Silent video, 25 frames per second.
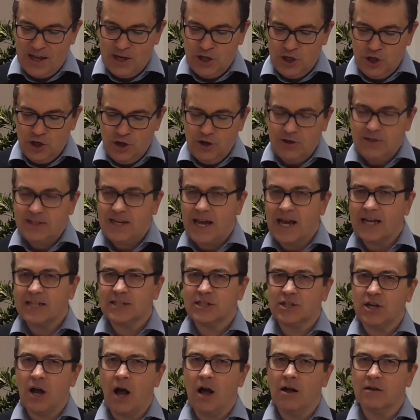New
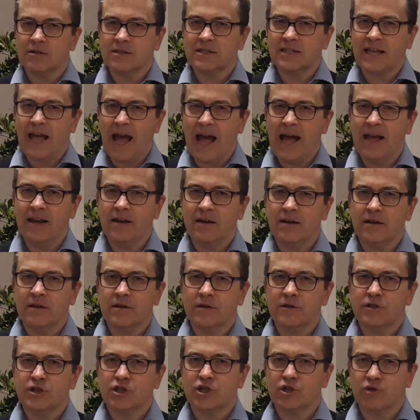textiles can
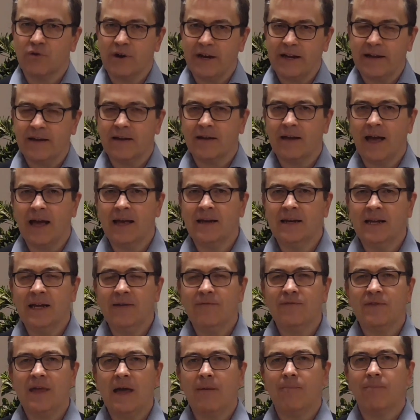shrink, and
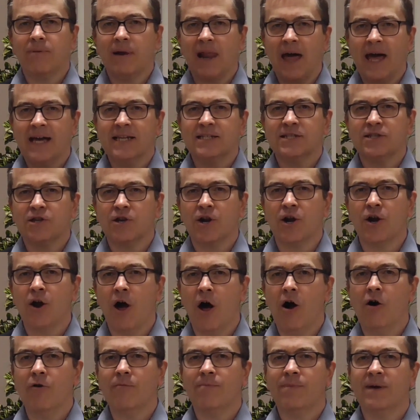if they're placed on an
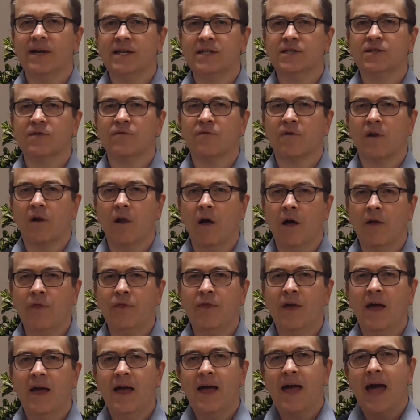old piece of
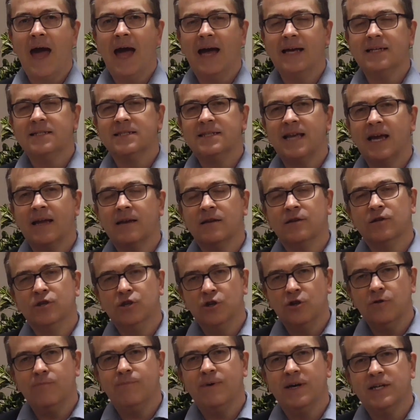cloth, as that
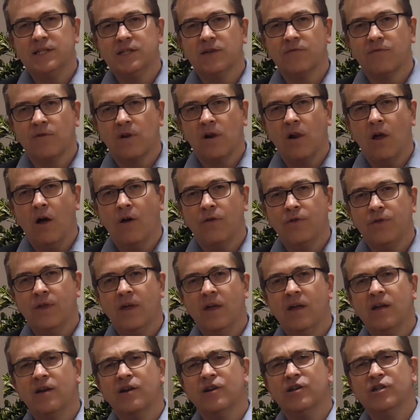new piece of cloth
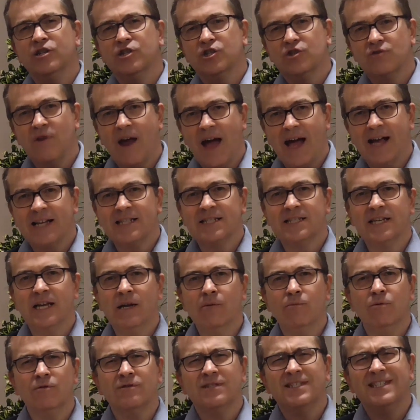contracts,
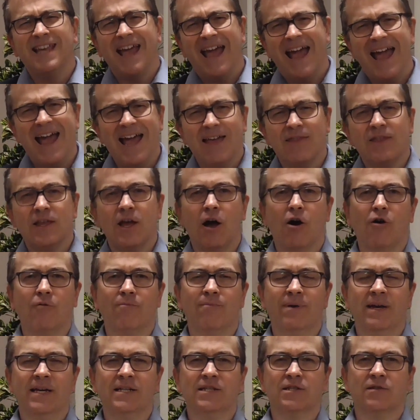it will tear the
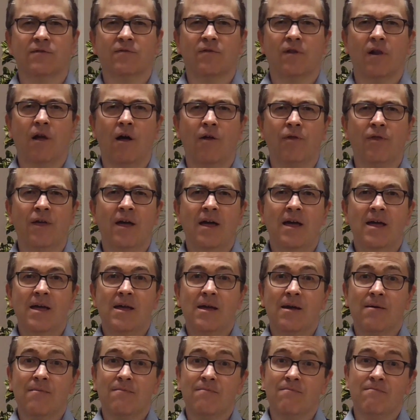old piece of cloth,
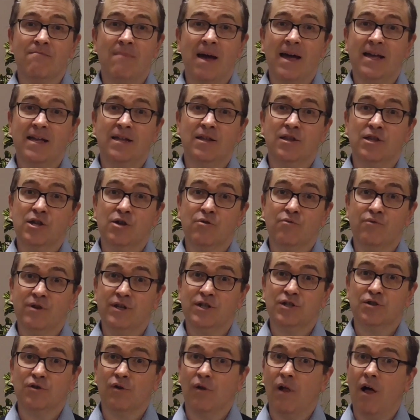making the
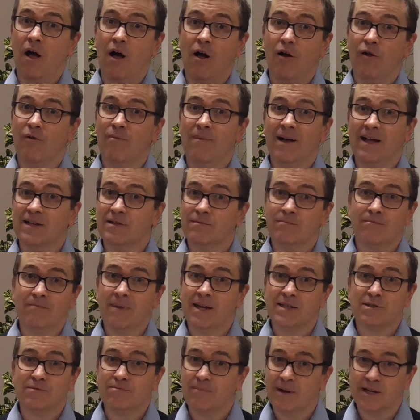original whole
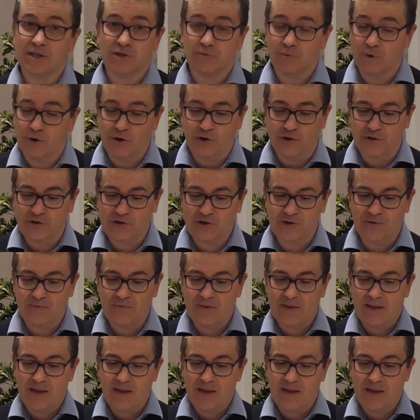much, much worse.